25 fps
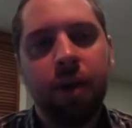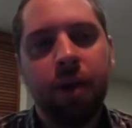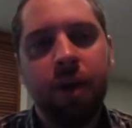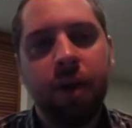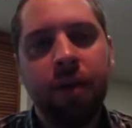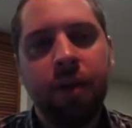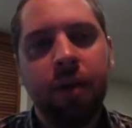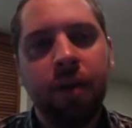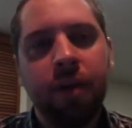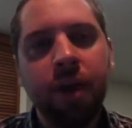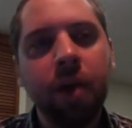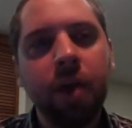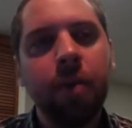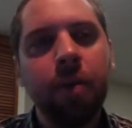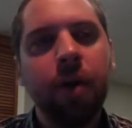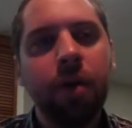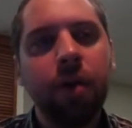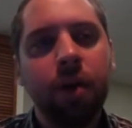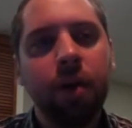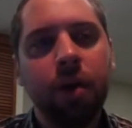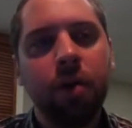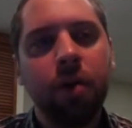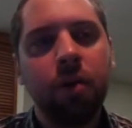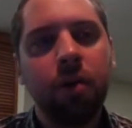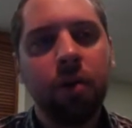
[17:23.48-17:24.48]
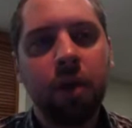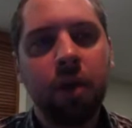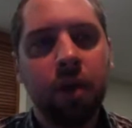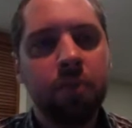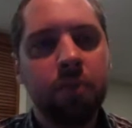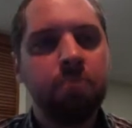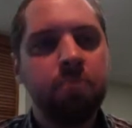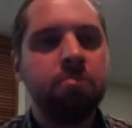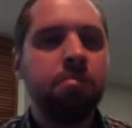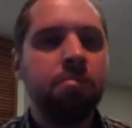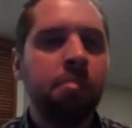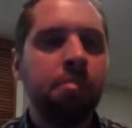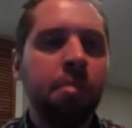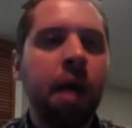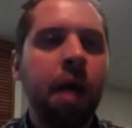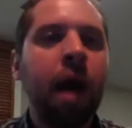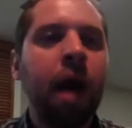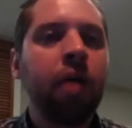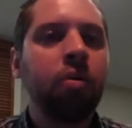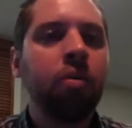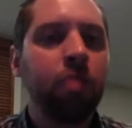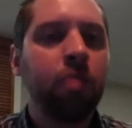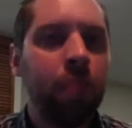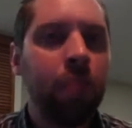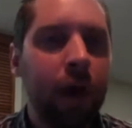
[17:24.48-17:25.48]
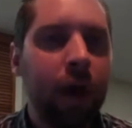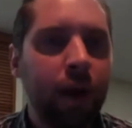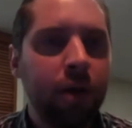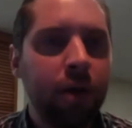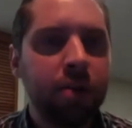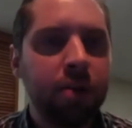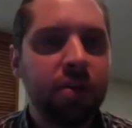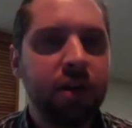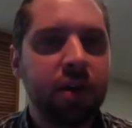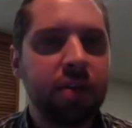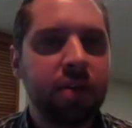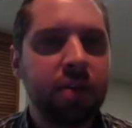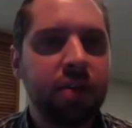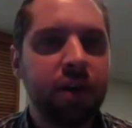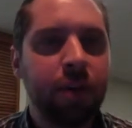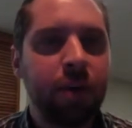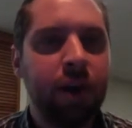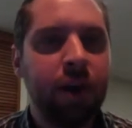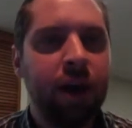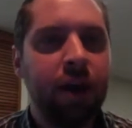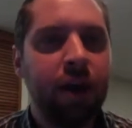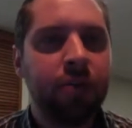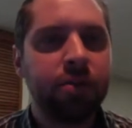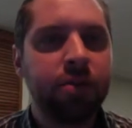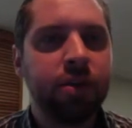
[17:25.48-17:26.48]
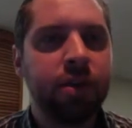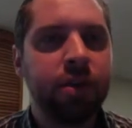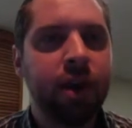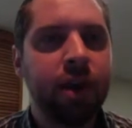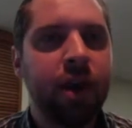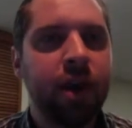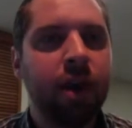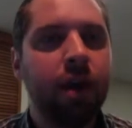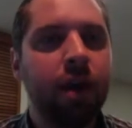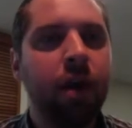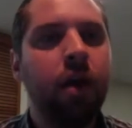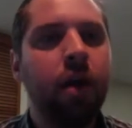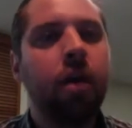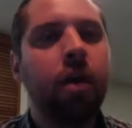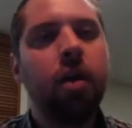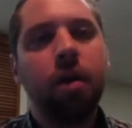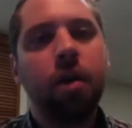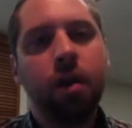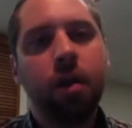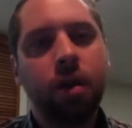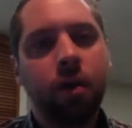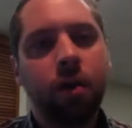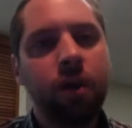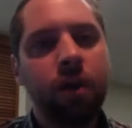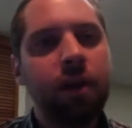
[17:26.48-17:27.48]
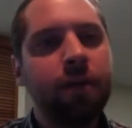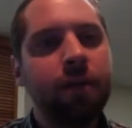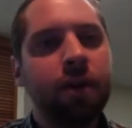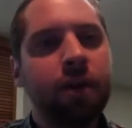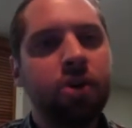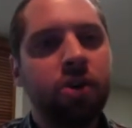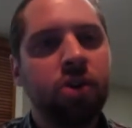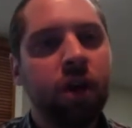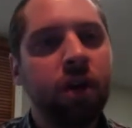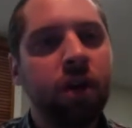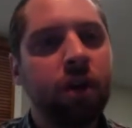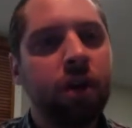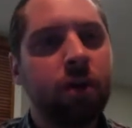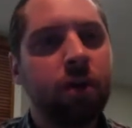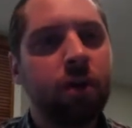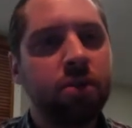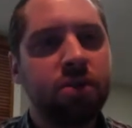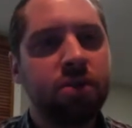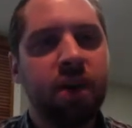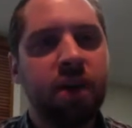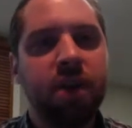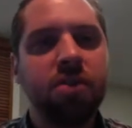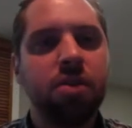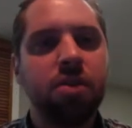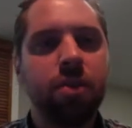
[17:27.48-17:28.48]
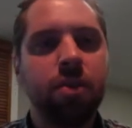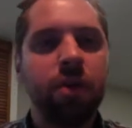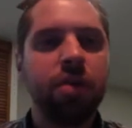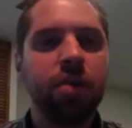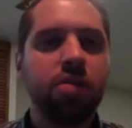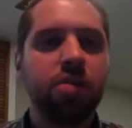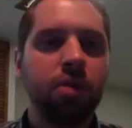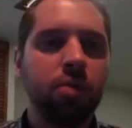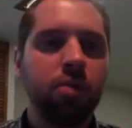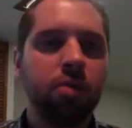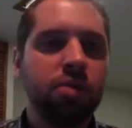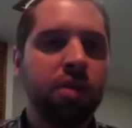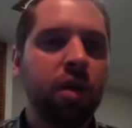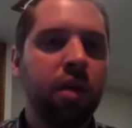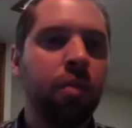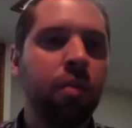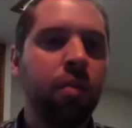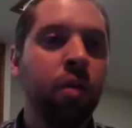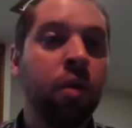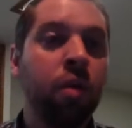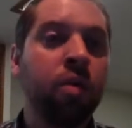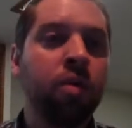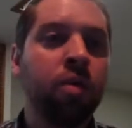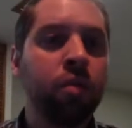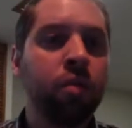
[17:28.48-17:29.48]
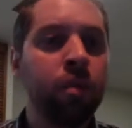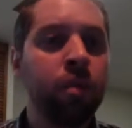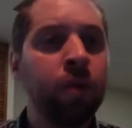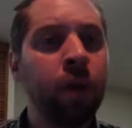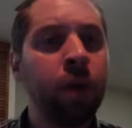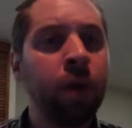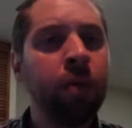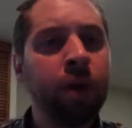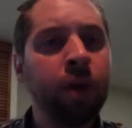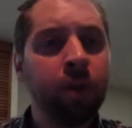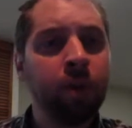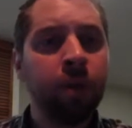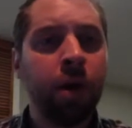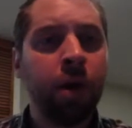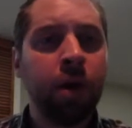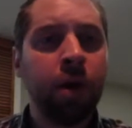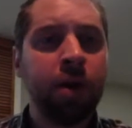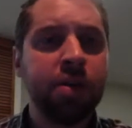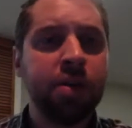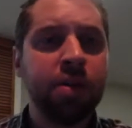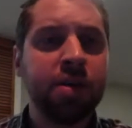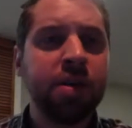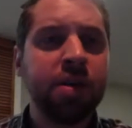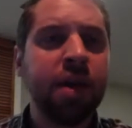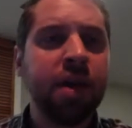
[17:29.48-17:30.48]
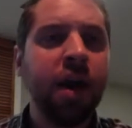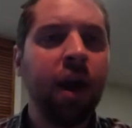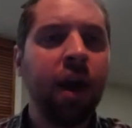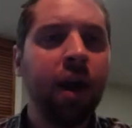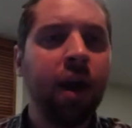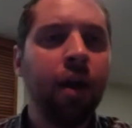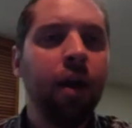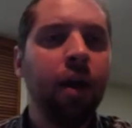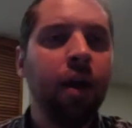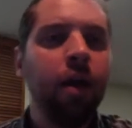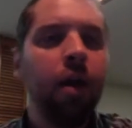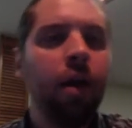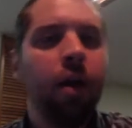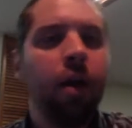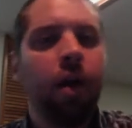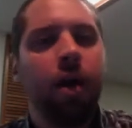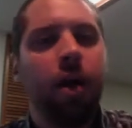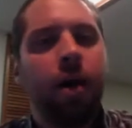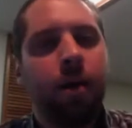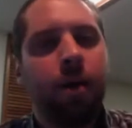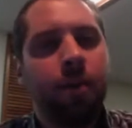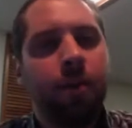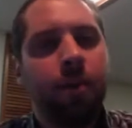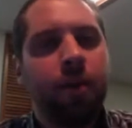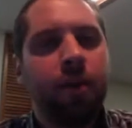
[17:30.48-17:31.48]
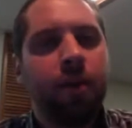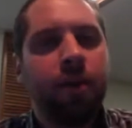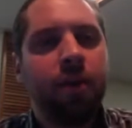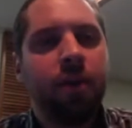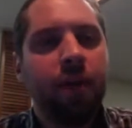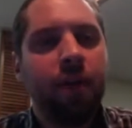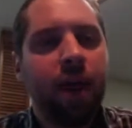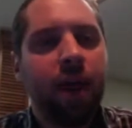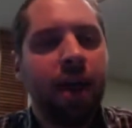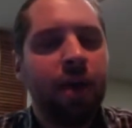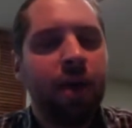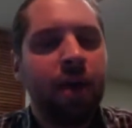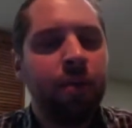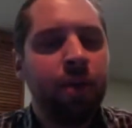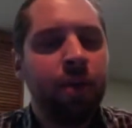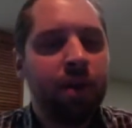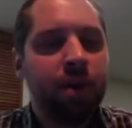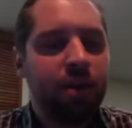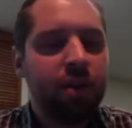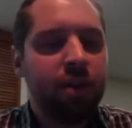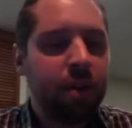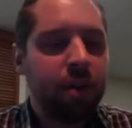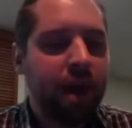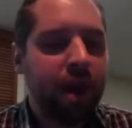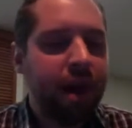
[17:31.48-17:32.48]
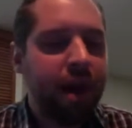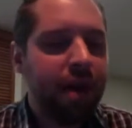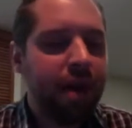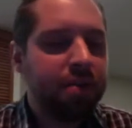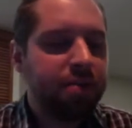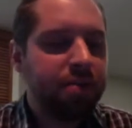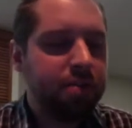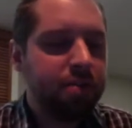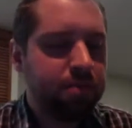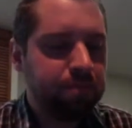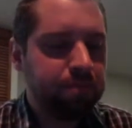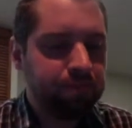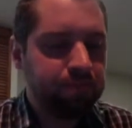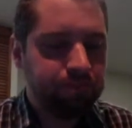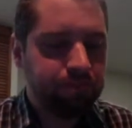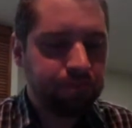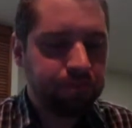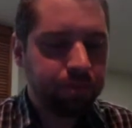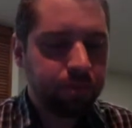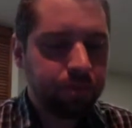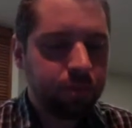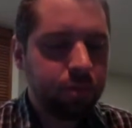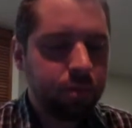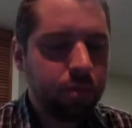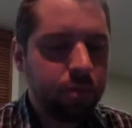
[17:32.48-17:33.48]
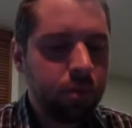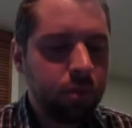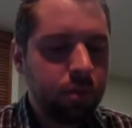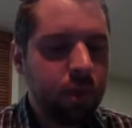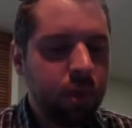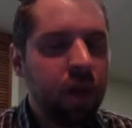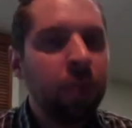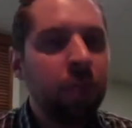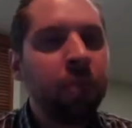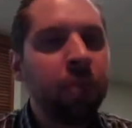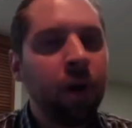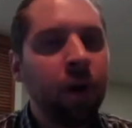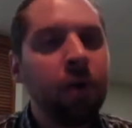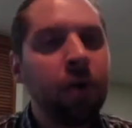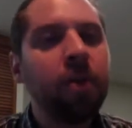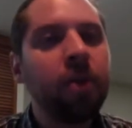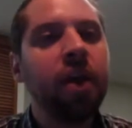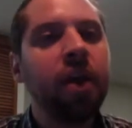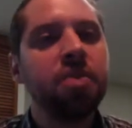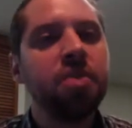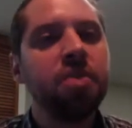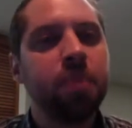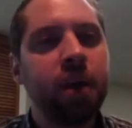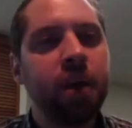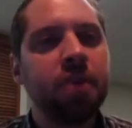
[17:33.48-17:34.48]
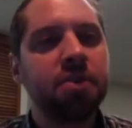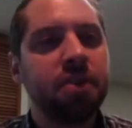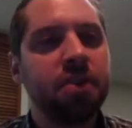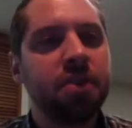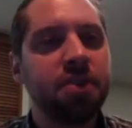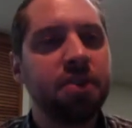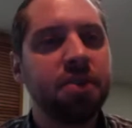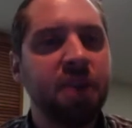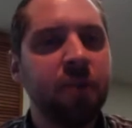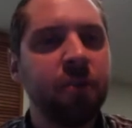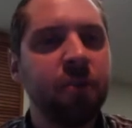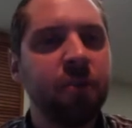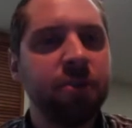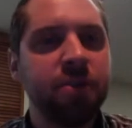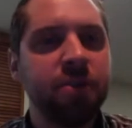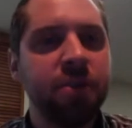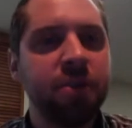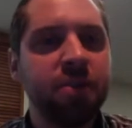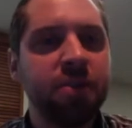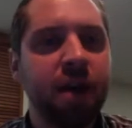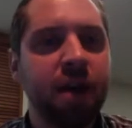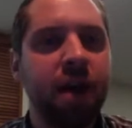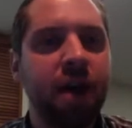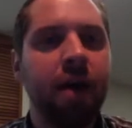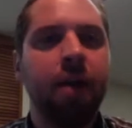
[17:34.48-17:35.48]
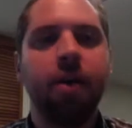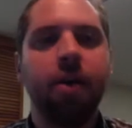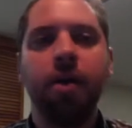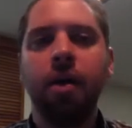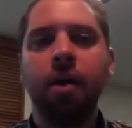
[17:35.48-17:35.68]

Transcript: think about, the modern politics that we have today. Evangelicals tend to be associated more with the Republican Party today than they have been in the past. And part of that is because of this emphasis on